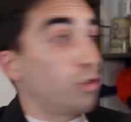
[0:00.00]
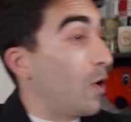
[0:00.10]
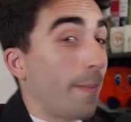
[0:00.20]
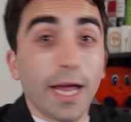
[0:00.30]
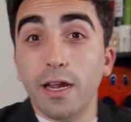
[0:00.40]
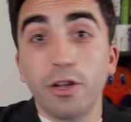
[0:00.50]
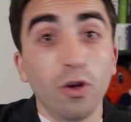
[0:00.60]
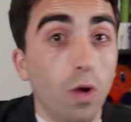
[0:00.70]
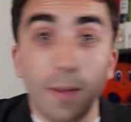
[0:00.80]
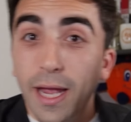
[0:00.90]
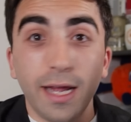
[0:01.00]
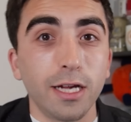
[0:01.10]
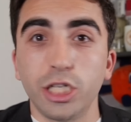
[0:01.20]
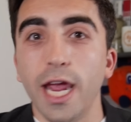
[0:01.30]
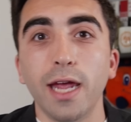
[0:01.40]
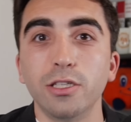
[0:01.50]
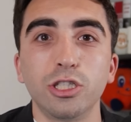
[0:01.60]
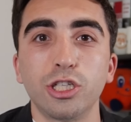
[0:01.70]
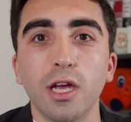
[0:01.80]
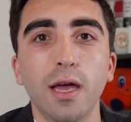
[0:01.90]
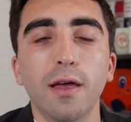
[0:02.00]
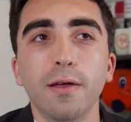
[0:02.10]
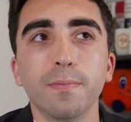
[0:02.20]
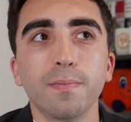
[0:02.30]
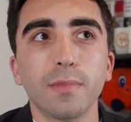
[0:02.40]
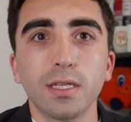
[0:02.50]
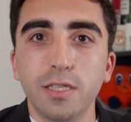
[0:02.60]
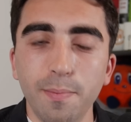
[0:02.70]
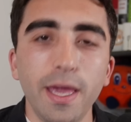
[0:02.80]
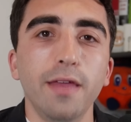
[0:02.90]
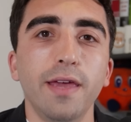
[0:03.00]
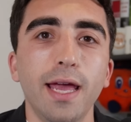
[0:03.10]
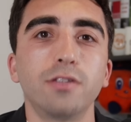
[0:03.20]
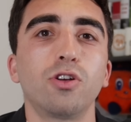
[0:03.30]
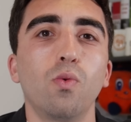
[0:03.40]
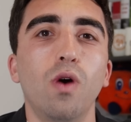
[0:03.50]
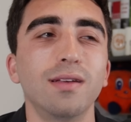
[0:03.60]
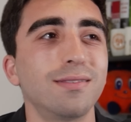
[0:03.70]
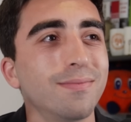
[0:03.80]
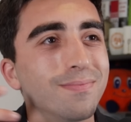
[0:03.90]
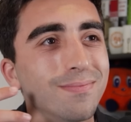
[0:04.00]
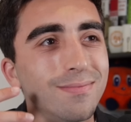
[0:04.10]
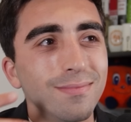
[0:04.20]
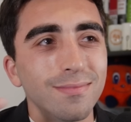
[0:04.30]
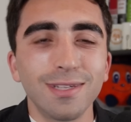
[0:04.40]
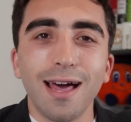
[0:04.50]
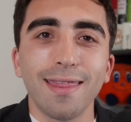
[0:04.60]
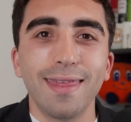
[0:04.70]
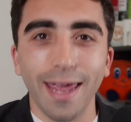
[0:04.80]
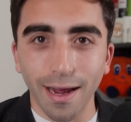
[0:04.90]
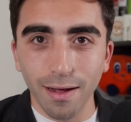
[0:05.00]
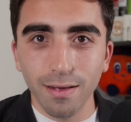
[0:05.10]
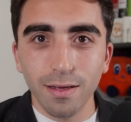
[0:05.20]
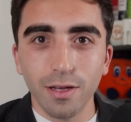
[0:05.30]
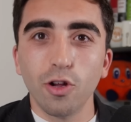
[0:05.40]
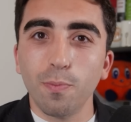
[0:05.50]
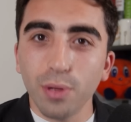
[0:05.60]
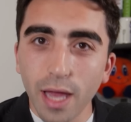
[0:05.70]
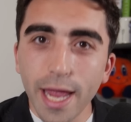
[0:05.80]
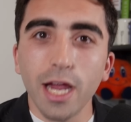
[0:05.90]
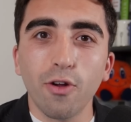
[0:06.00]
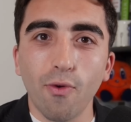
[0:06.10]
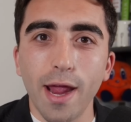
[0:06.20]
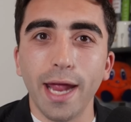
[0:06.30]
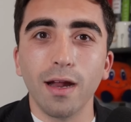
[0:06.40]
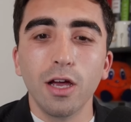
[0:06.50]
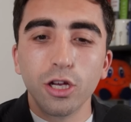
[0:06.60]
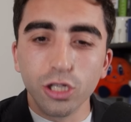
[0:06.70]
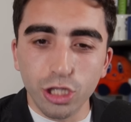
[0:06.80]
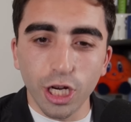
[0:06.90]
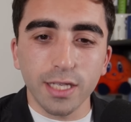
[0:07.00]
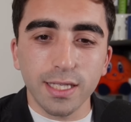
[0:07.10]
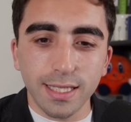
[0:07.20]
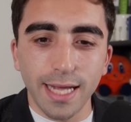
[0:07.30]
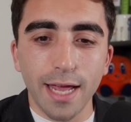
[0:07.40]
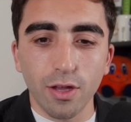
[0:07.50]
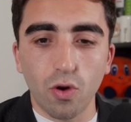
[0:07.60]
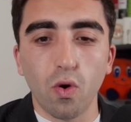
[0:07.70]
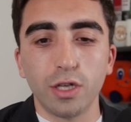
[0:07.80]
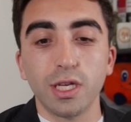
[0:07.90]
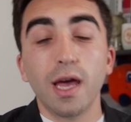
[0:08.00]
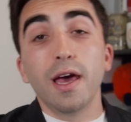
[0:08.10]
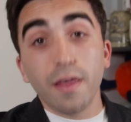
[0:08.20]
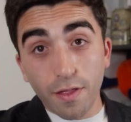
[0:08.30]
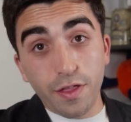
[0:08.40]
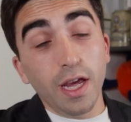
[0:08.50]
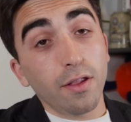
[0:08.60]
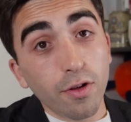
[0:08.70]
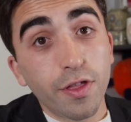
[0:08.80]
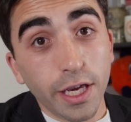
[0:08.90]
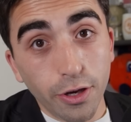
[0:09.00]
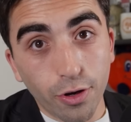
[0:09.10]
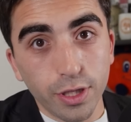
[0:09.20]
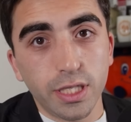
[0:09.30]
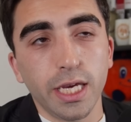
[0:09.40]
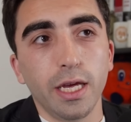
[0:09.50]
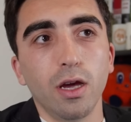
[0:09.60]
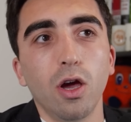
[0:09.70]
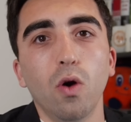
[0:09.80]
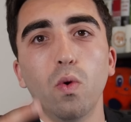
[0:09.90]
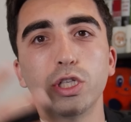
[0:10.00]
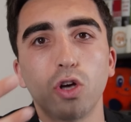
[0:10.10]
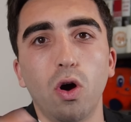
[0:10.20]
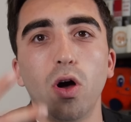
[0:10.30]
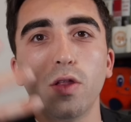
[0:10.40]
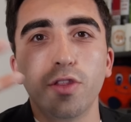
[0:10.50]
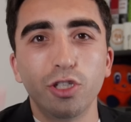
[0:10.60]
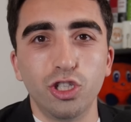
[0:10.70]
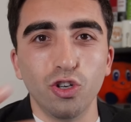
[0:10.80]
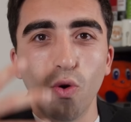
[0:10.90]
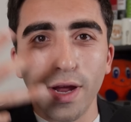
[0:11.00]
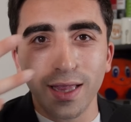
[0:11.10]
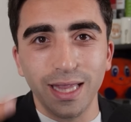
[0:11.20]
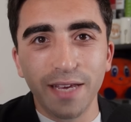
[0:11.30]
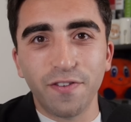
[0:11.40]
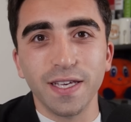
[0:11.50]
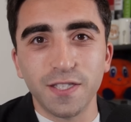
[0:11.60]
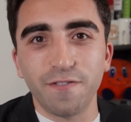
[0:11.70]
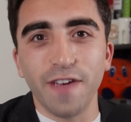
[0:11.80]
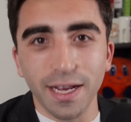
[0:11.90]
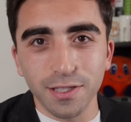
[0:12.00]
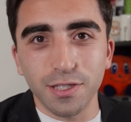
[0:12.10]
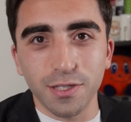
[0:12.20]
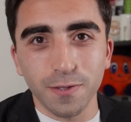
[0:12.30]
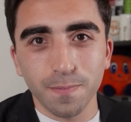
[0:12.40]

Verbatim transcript: What am I going to do? What am I going to change? To me, the answer was nothing. You're playing great. Just stay the course. The other thing you could see was all the joy leave his face.